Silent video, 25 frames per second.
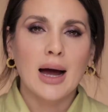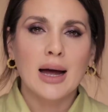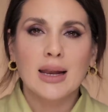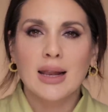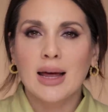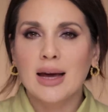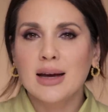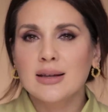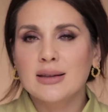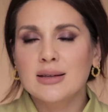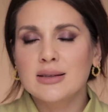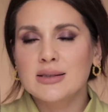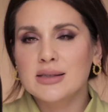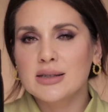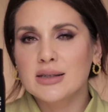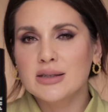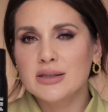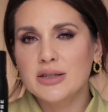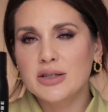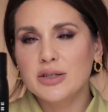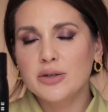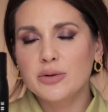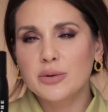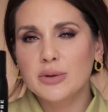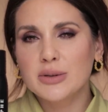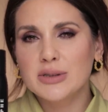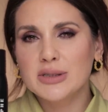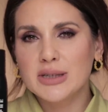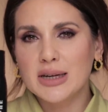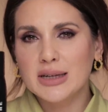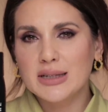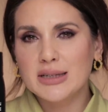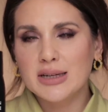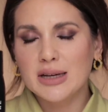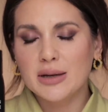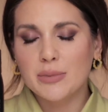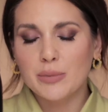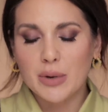I like this continuous
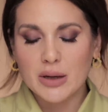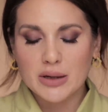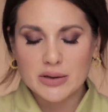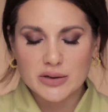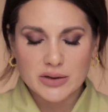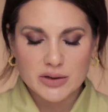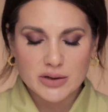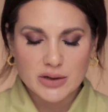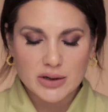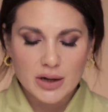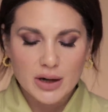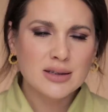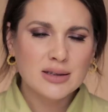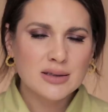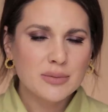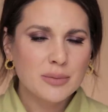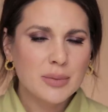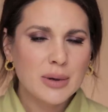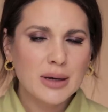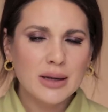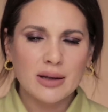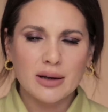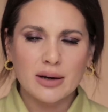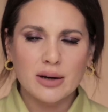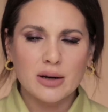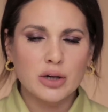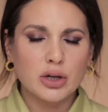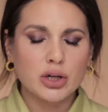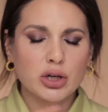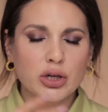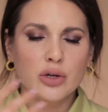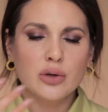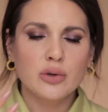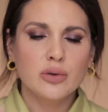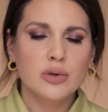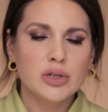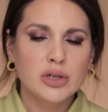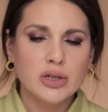setting mist. This will make like a
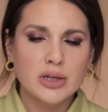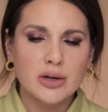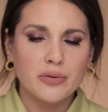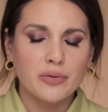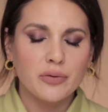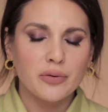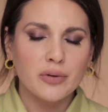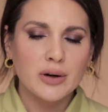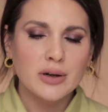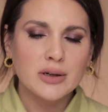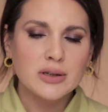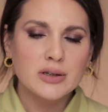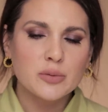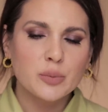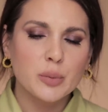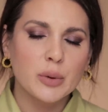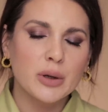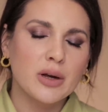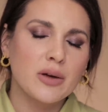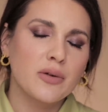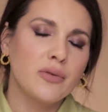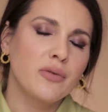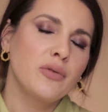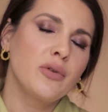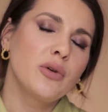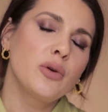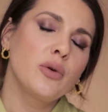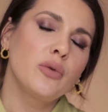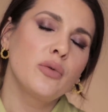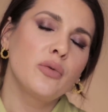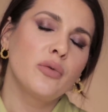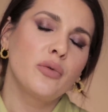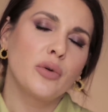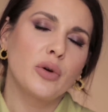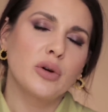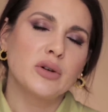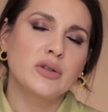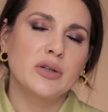huge difference, but if you,
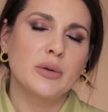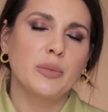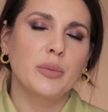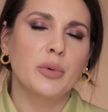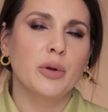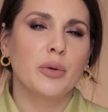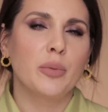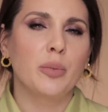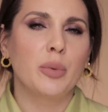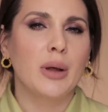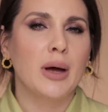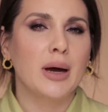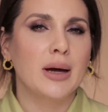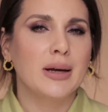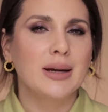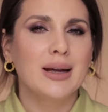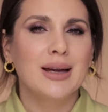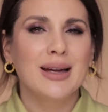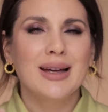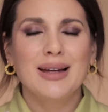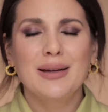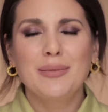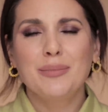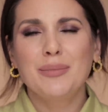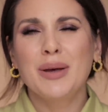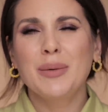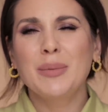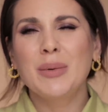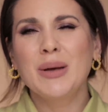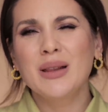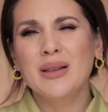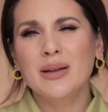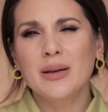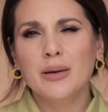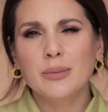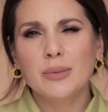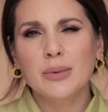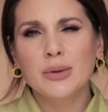for example, applied maybe
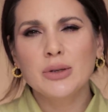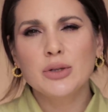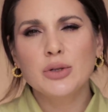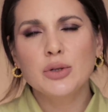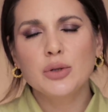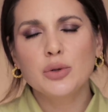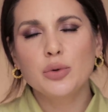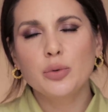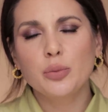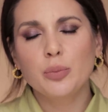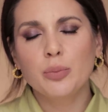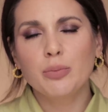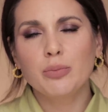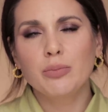a little bit too